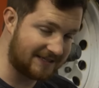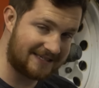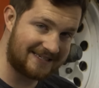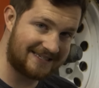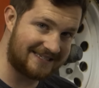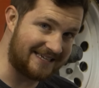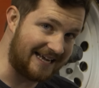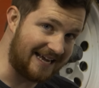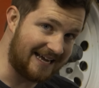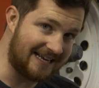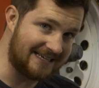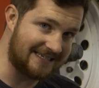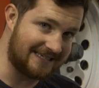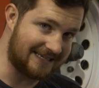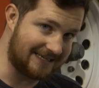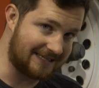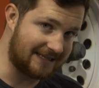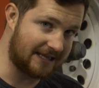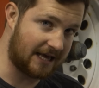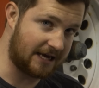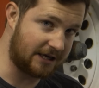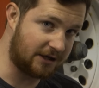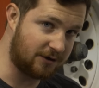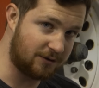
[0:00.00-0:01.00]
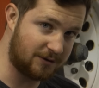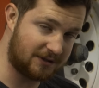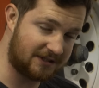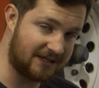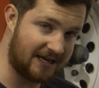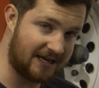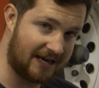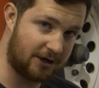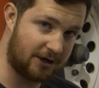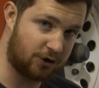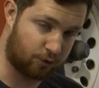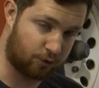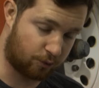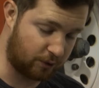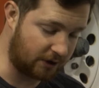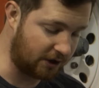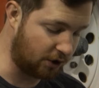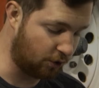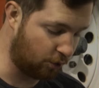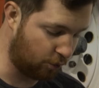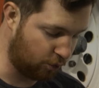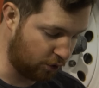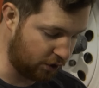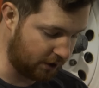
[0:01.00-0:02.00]
sand it like you sand
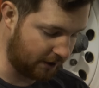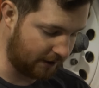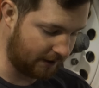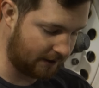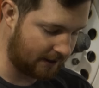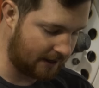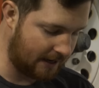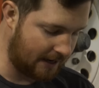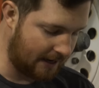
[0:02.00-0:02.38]
real wood.